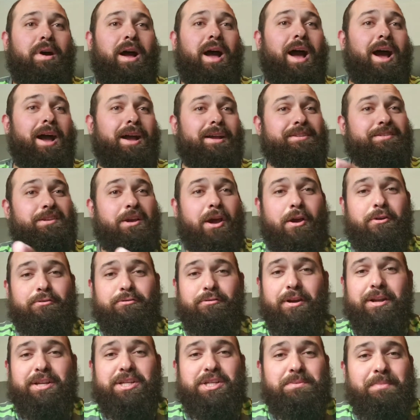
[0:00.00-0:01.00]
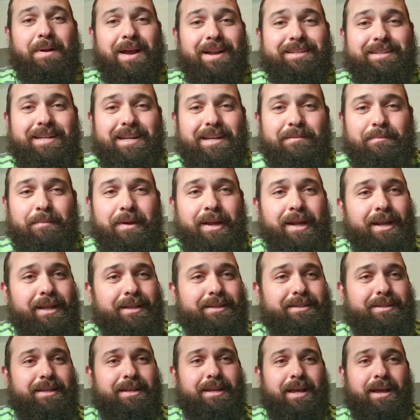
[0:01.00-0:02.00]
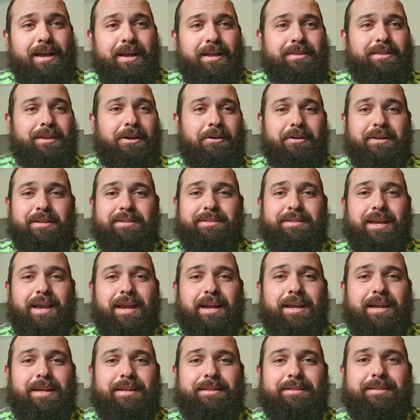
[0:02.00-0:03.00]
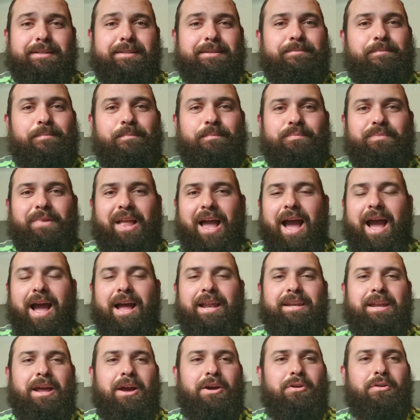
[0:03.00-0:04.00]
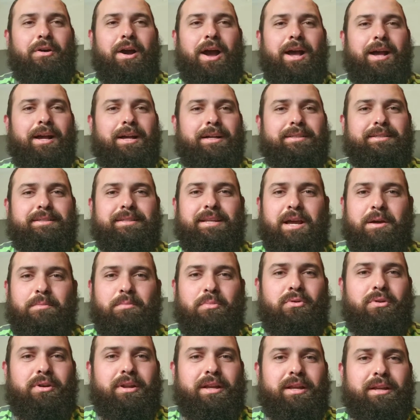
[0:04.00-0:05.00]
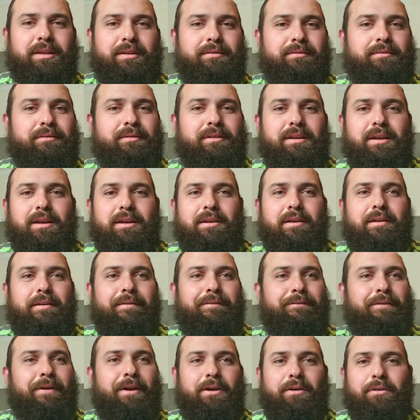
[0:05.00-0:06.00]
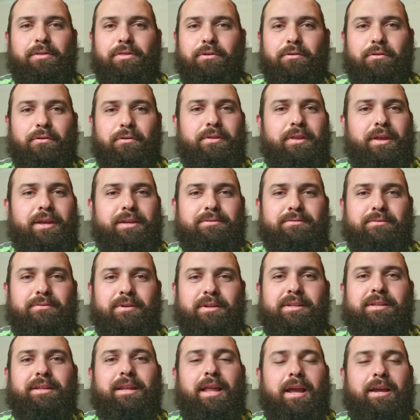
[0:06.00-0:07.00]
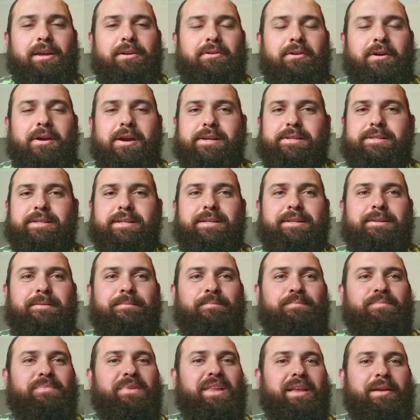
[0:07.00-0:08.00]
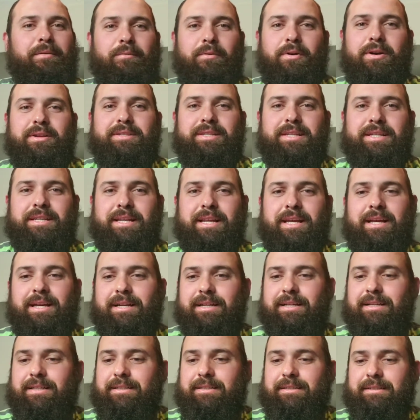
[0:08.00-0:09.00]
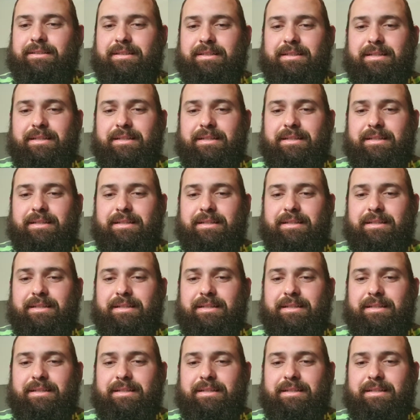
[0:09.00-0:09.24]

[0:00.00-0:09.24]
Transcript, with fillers: All right, so I reached my 10 minutes and uh, 30 seconds. I know I stumbled and fell through this one like crazy. It wasn't, uh,